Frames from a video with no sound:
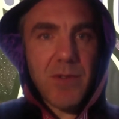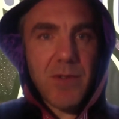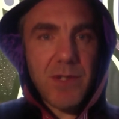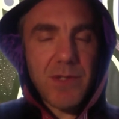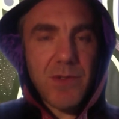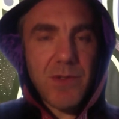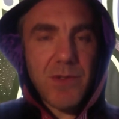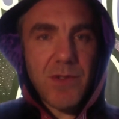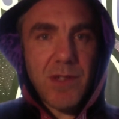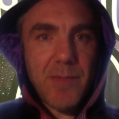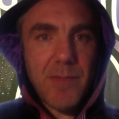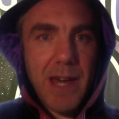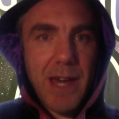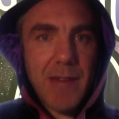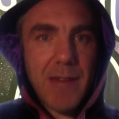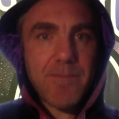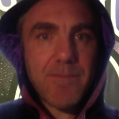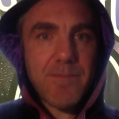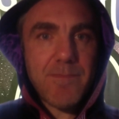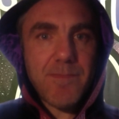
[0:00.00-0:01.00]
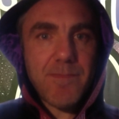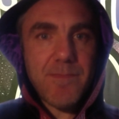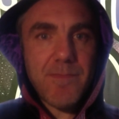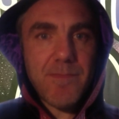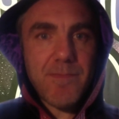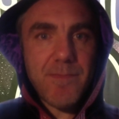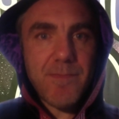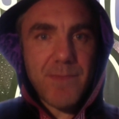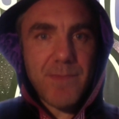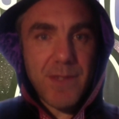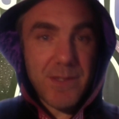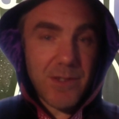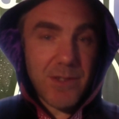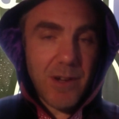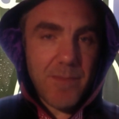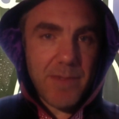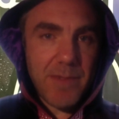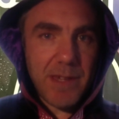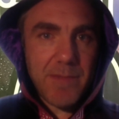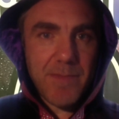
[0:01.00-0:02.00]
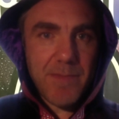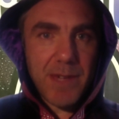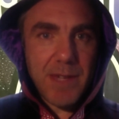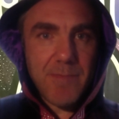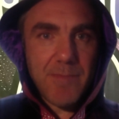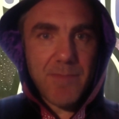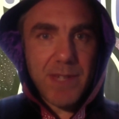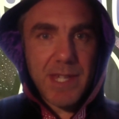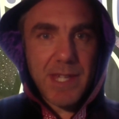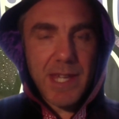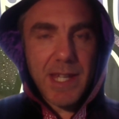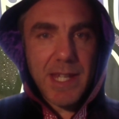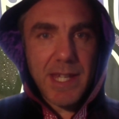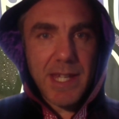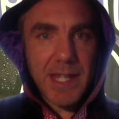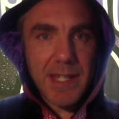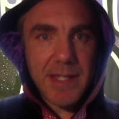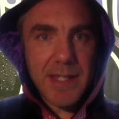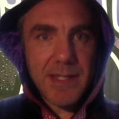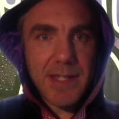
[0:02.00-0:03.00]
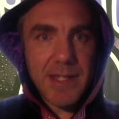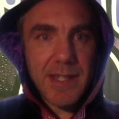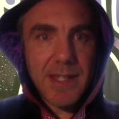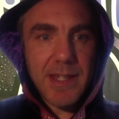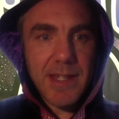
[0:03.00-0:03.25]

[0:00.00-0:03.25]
is all about the topic being beginnings,